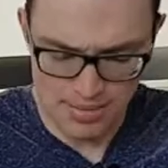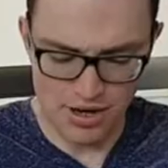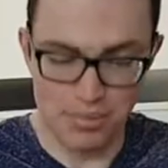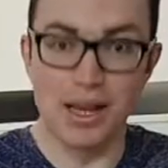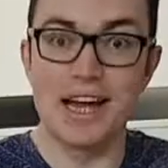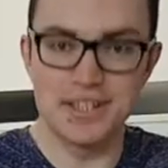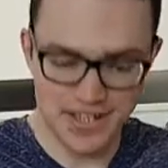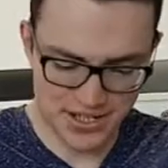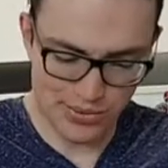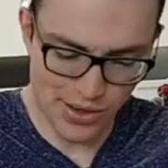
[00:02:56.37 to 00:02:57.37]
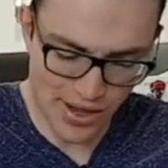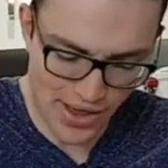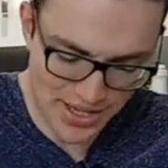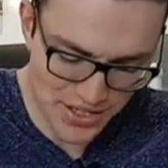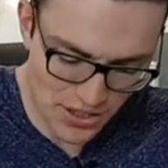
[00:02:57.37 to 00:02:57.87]
but I'm lazy, so what I
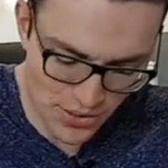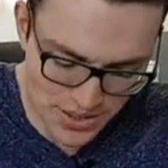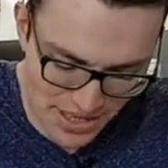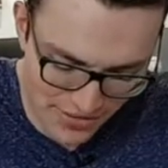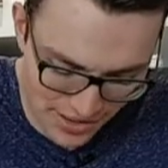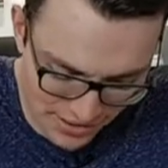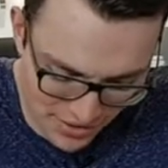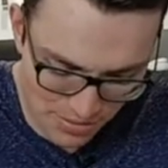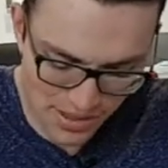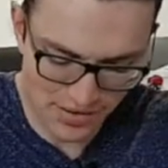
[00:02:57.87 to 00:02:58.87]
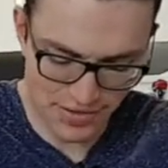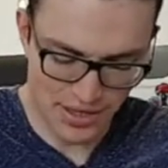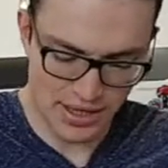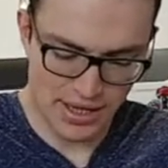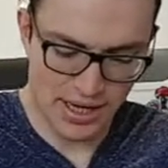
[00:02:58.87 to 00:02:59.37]
like to do is give it a little bit of
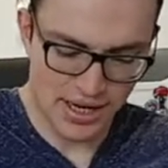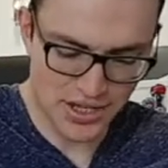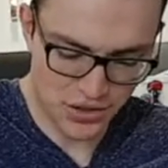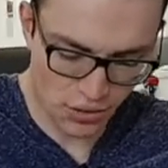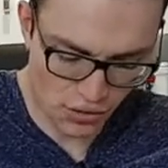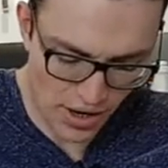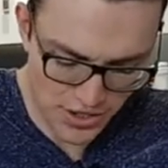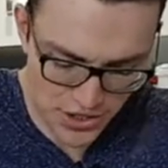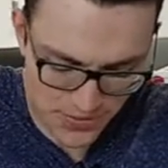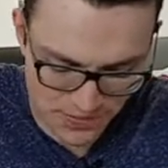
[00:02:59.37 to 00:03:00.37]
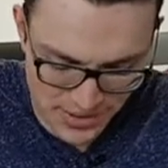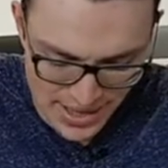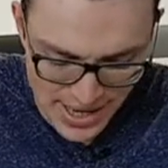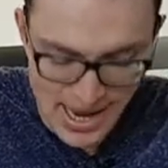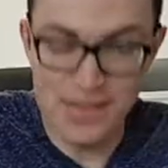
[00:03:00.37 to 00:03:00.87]
an initial crush
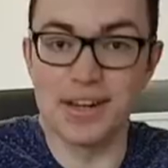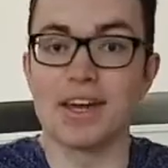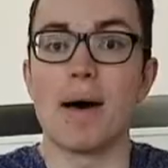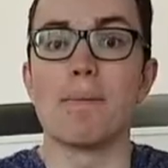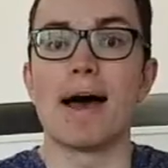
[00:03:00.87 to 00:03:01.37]
and then come